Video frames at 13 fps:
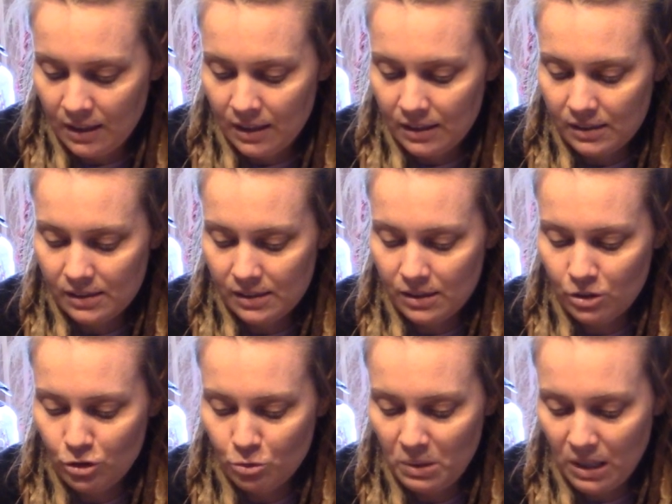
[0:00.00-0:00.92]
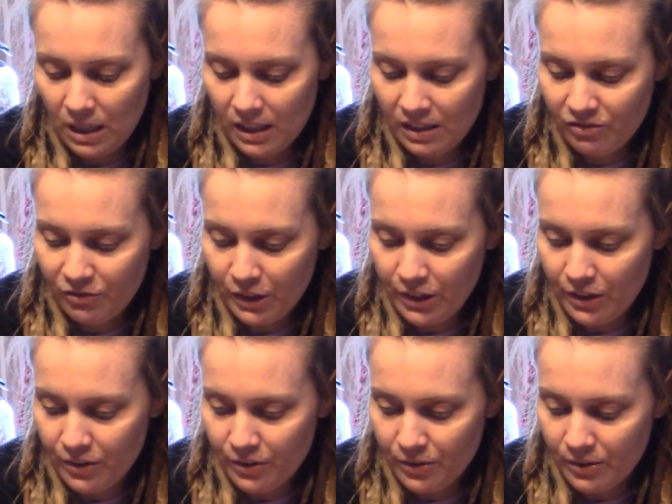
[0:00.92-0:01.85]
This is a new beginning for
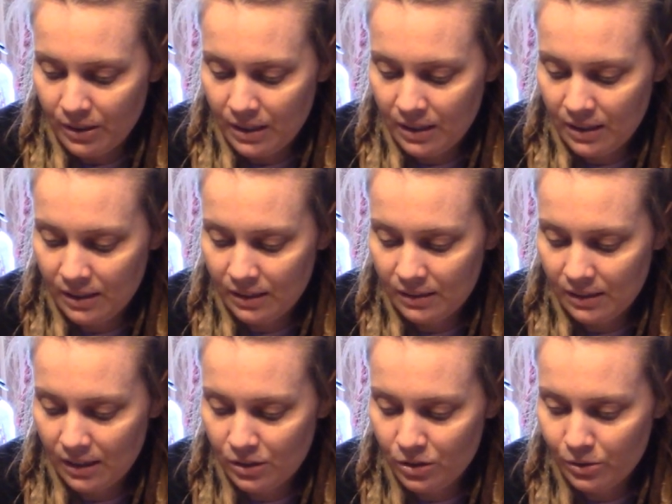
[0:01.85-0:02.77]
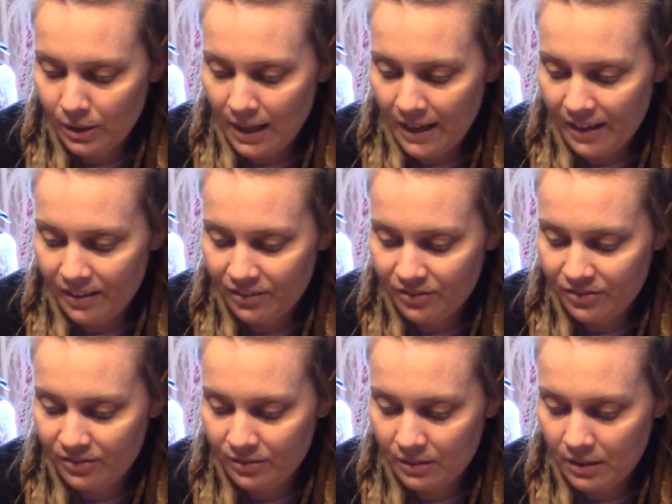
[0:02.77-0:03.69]
you, a new
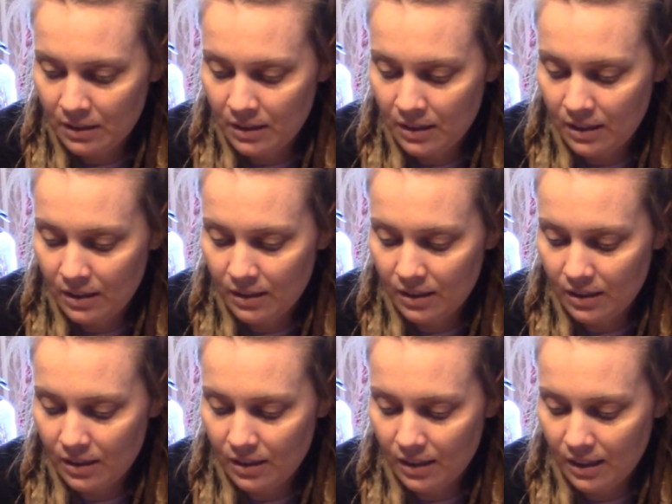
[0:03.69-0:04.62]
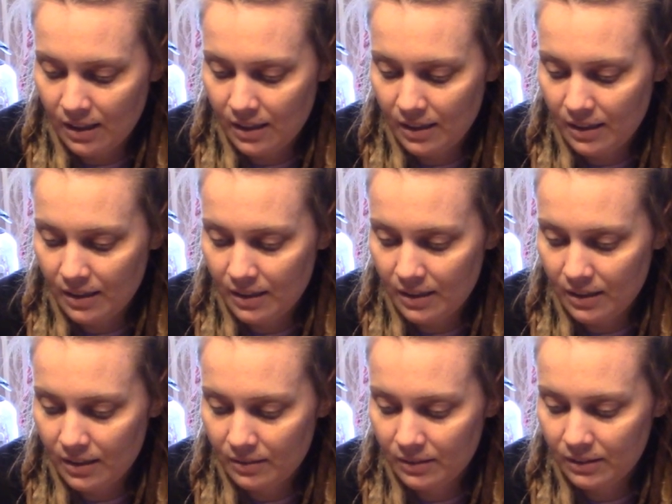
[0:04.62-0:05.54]
life. Uh,
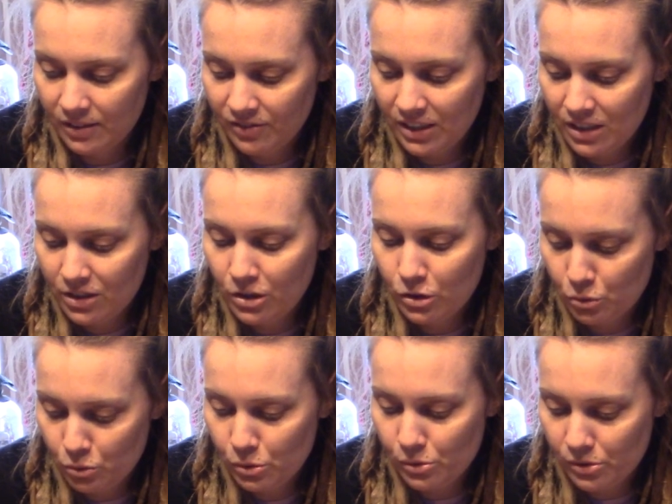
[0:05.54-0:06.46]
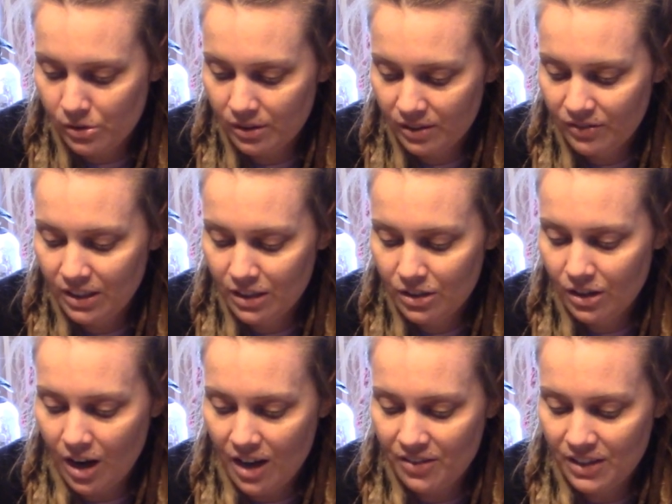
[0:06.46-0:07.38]
living in your truth, living in
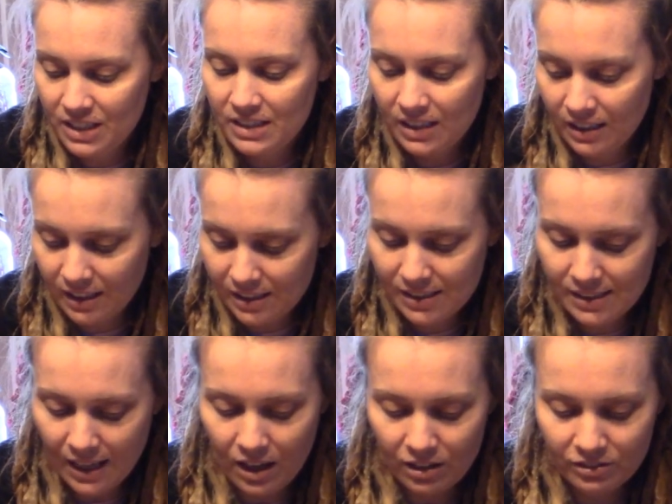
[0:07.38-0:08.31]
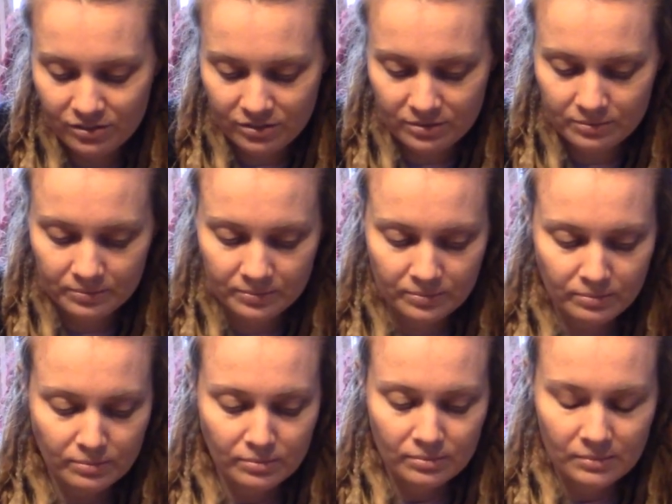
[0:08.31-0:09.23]
your authentic self.
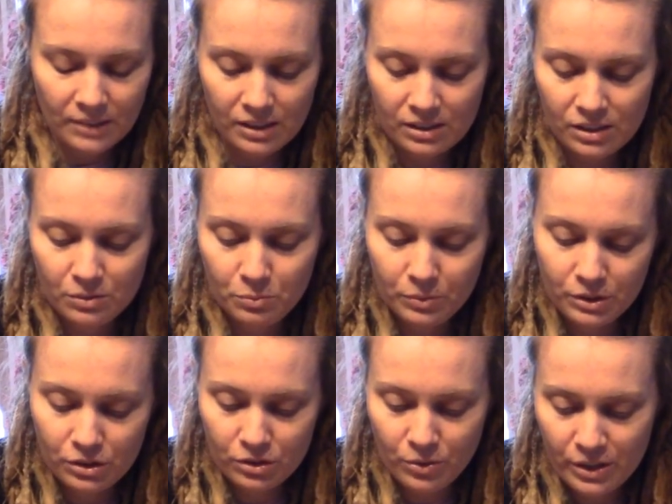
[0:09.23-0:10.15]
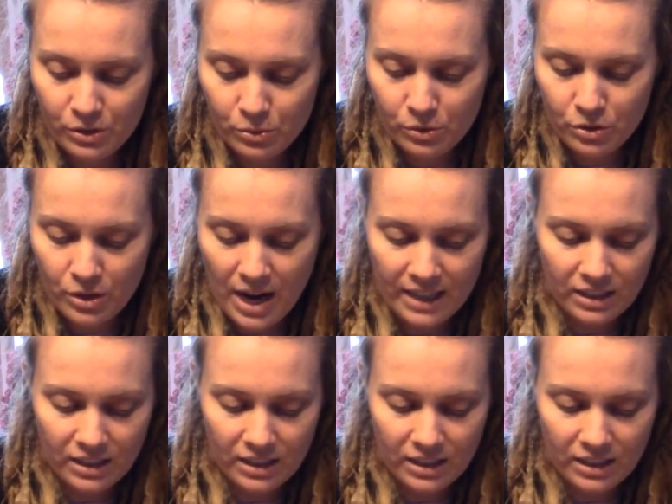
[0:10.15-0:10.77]
It's which is going to attract